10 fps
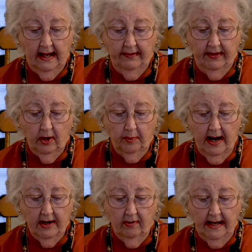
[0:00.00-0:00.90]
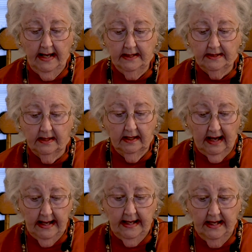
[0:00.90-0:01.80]
and thereby
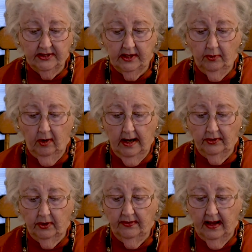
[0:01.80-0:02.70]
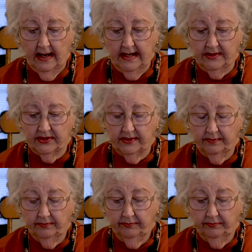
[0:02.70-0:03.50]
gaining some ground on the heights.